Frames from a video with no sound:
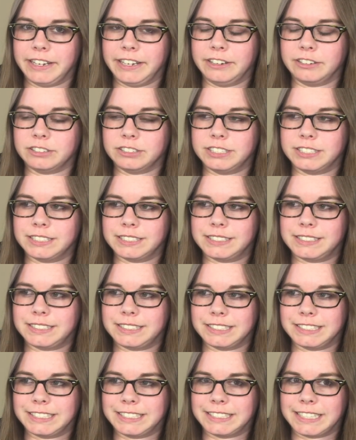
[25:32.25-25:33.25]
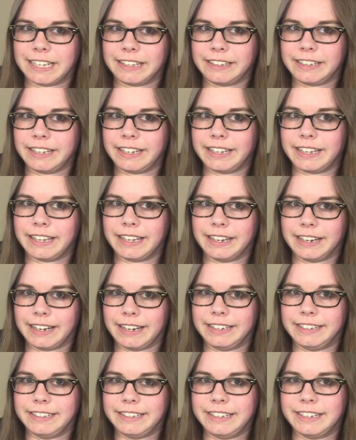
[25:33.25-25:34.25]
You're just selling an
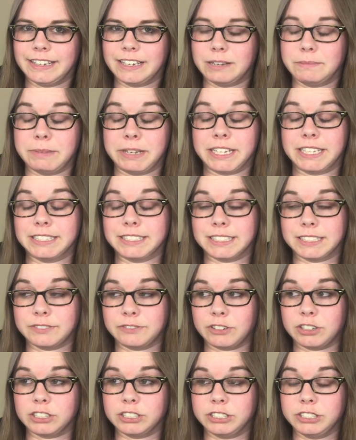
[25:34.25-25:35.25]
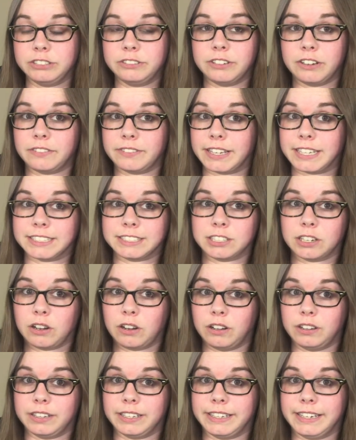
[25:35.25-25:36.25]
idea because, as far as you know, that's
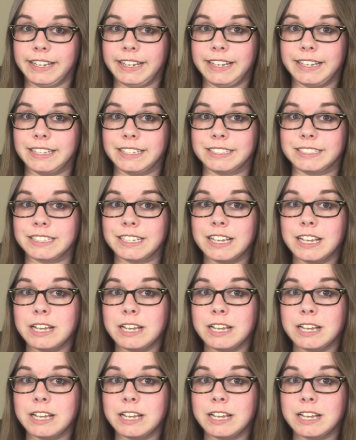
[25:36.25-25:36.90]
all it is.